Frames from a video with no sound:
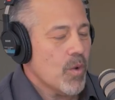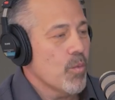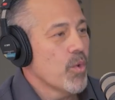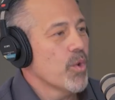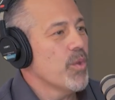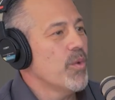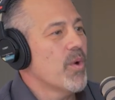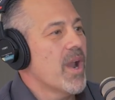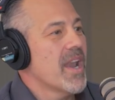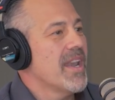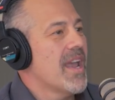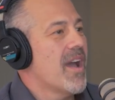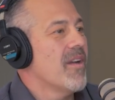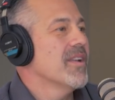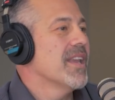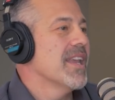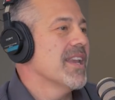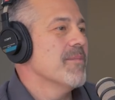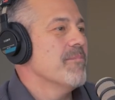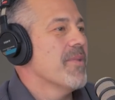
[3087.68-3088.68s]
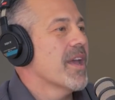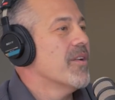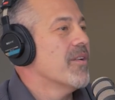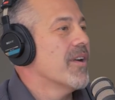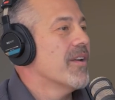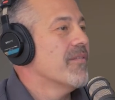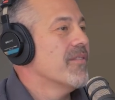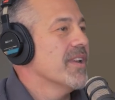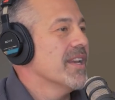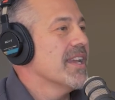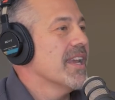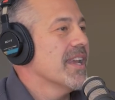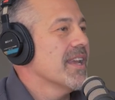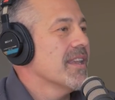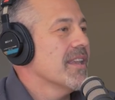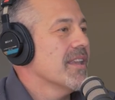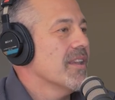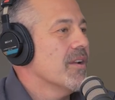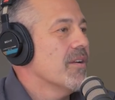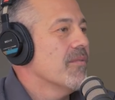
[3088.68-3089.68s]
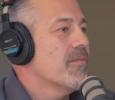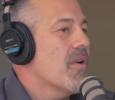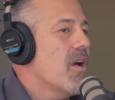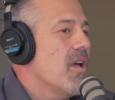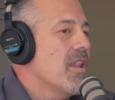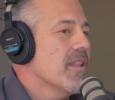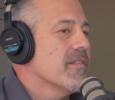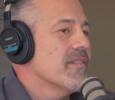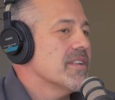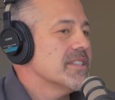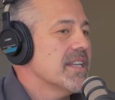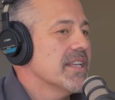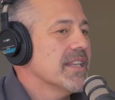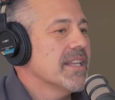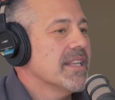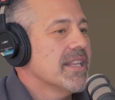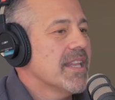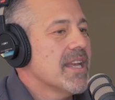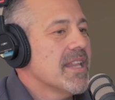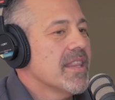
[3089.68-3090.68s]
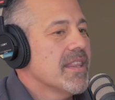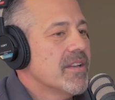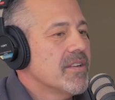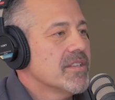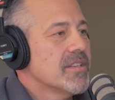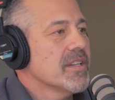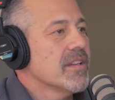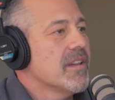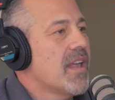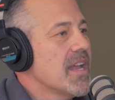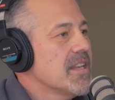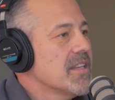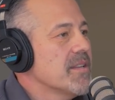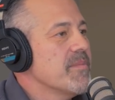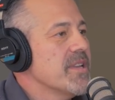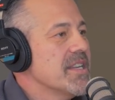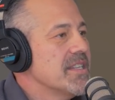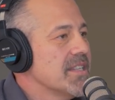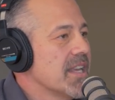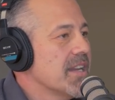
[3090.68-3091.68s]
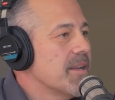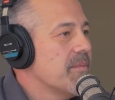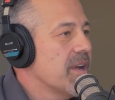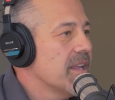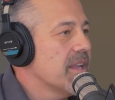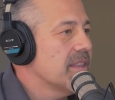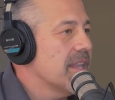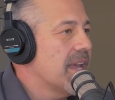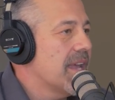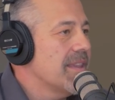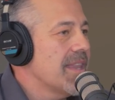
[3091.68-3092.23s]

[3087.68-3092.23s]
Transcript: where they're at now and getting better every day, you know, for all of us. I think that there's a lot to be said about that.